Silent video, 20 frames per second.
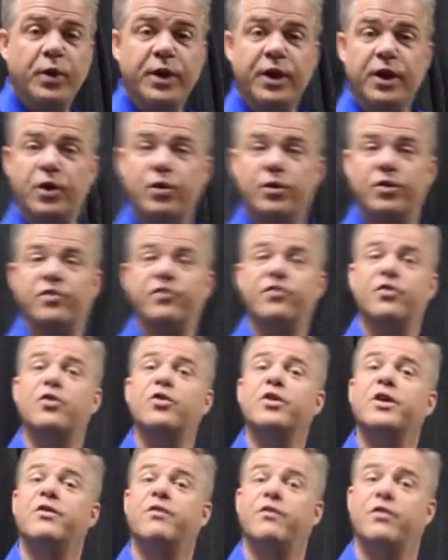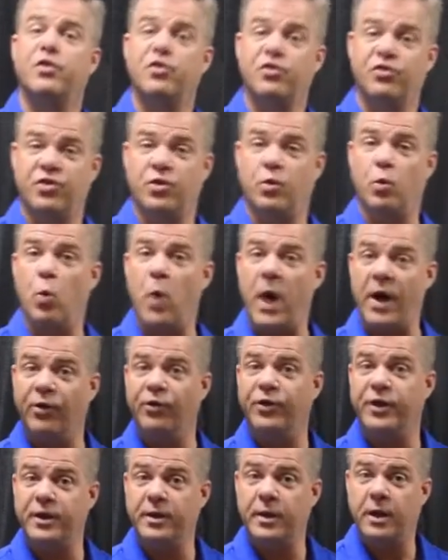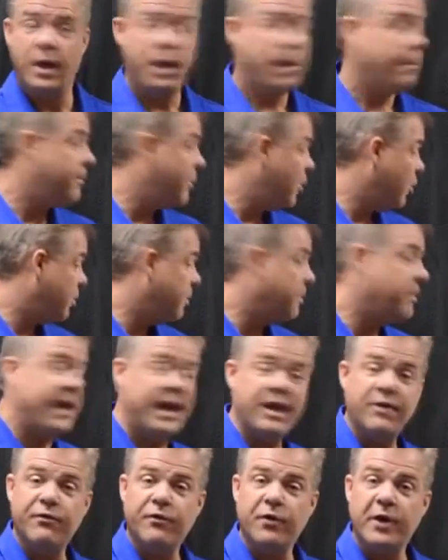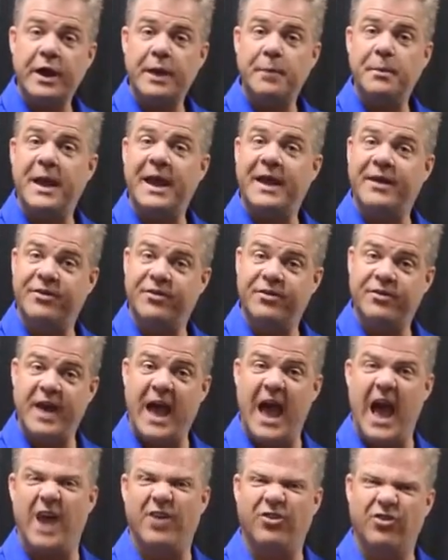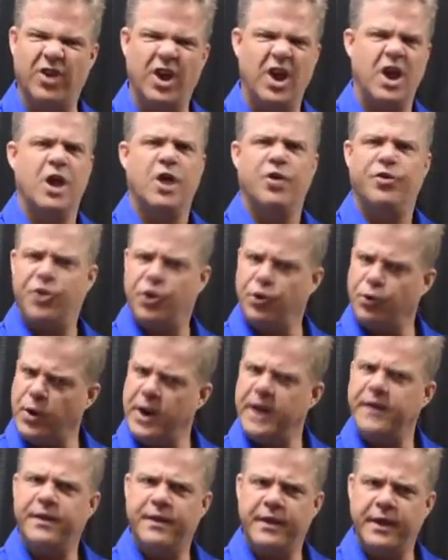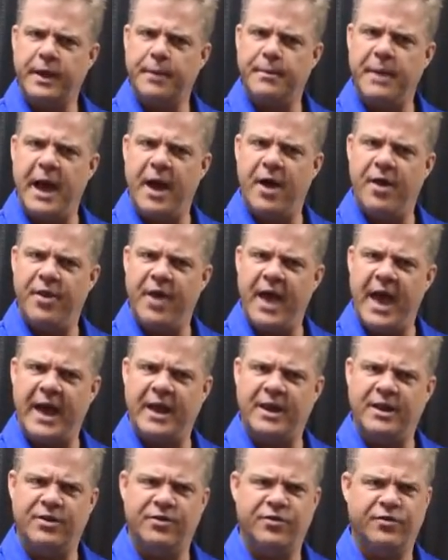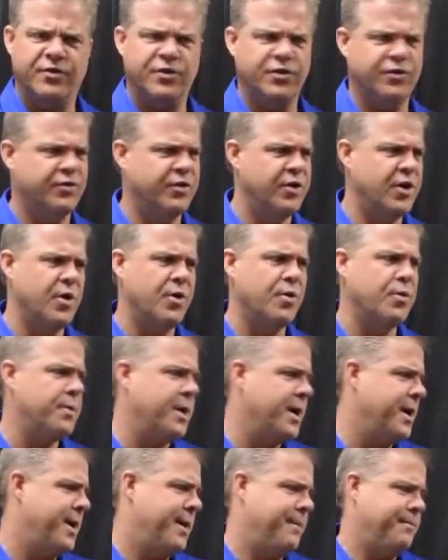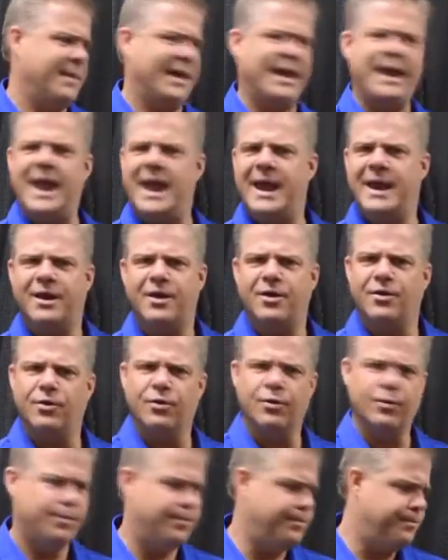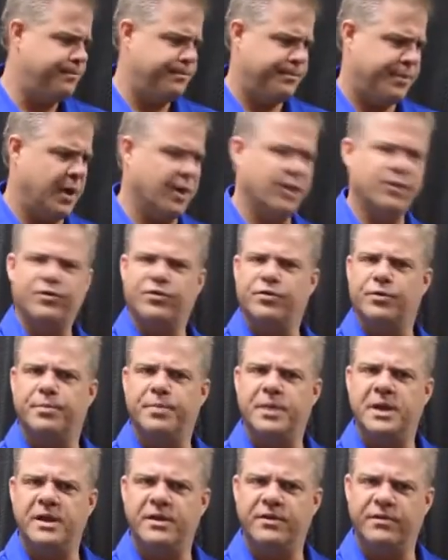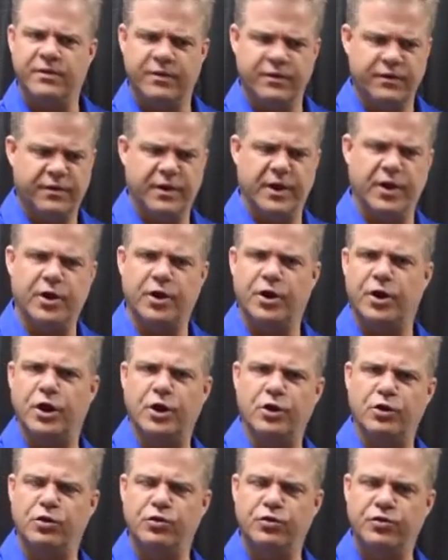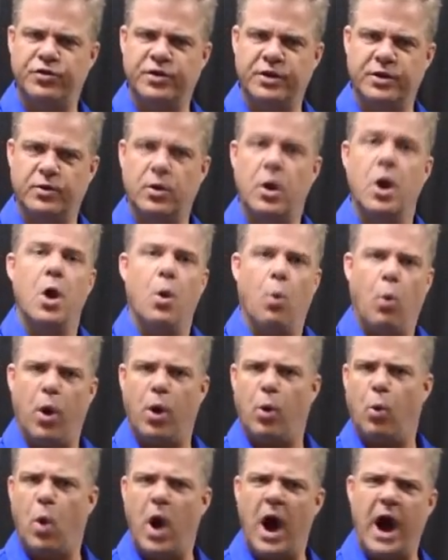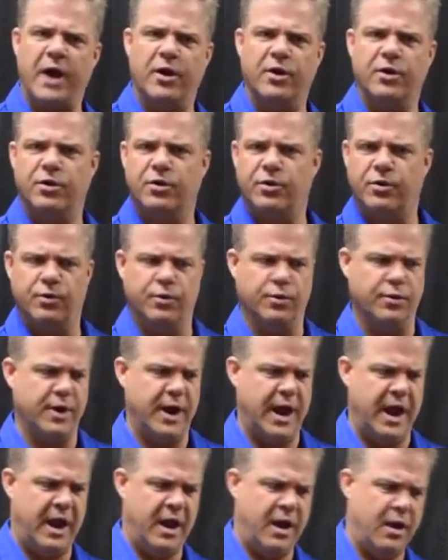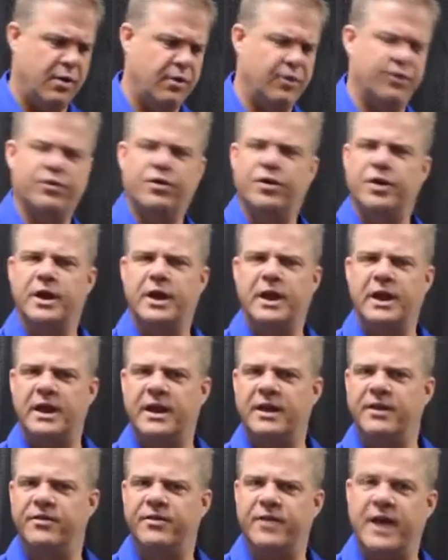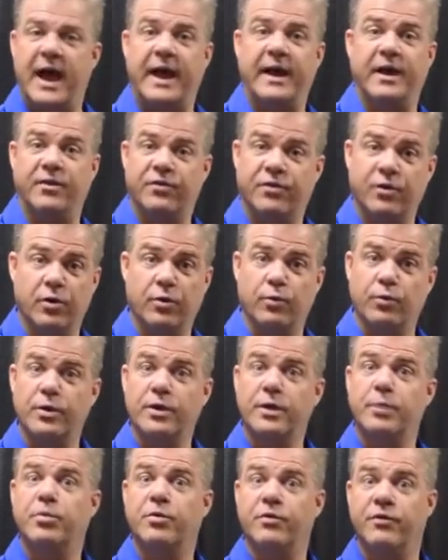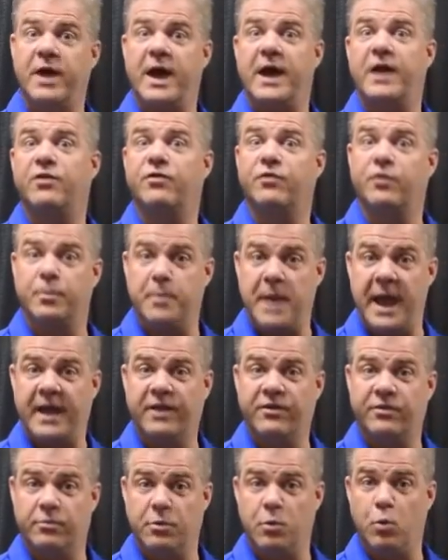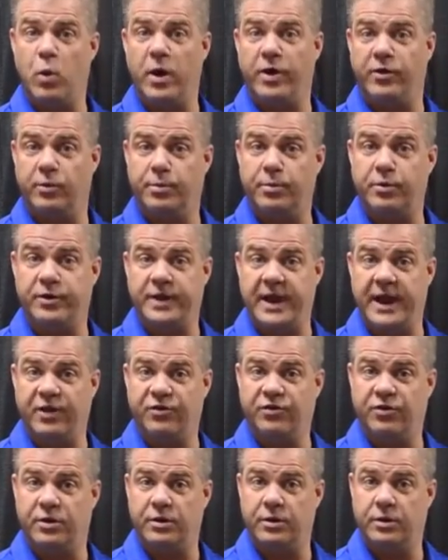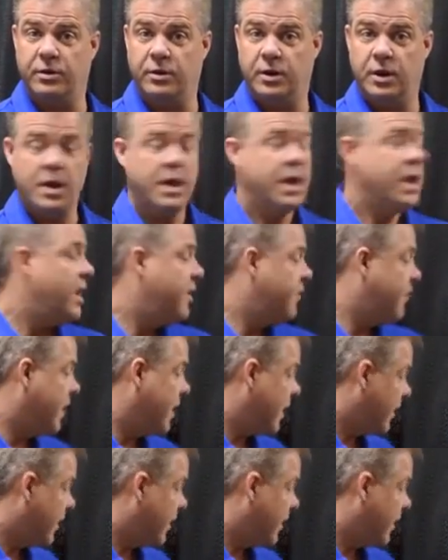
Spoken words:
window is fully fusion welded, both mainframe and sash. The great thing about that is there's no mechanical parts or pieces that are going to loosen where water or air is going to get inside it. So it really provides for maximum weather protection. The